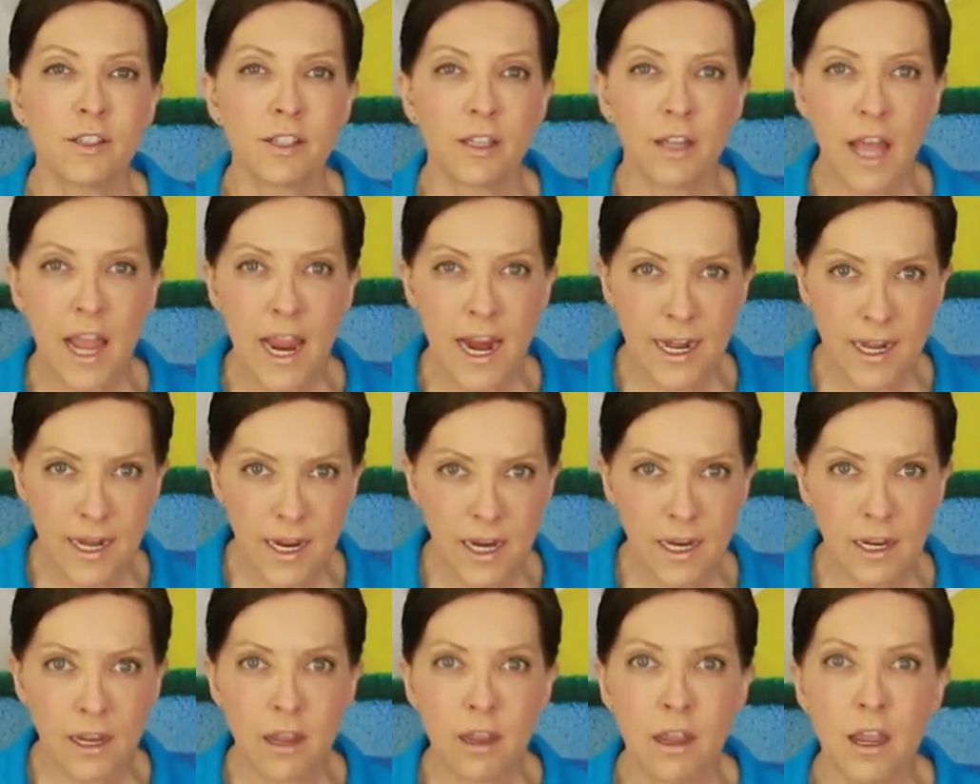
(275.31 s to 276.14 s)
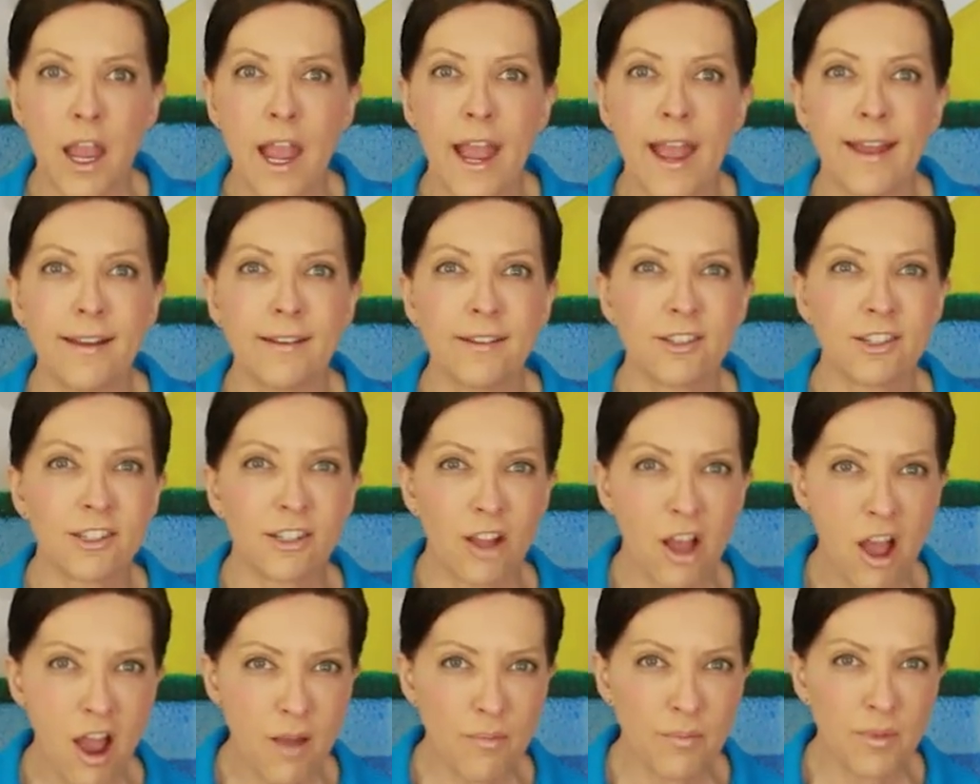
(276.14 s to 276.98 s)
sliding and
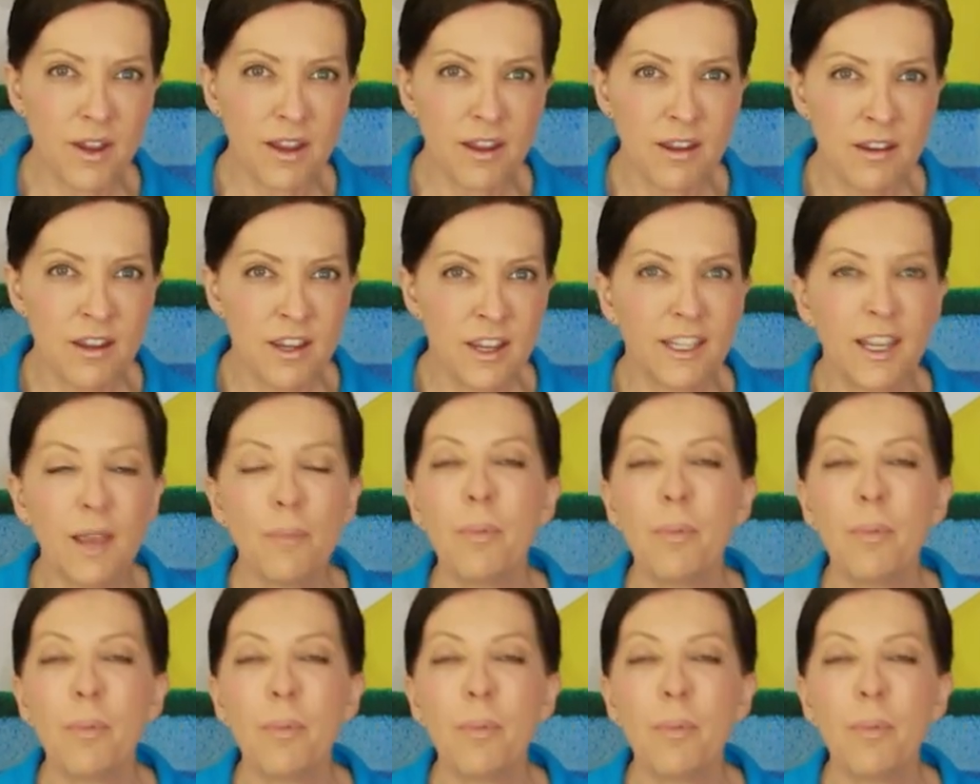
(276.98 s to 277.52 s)
sloppy.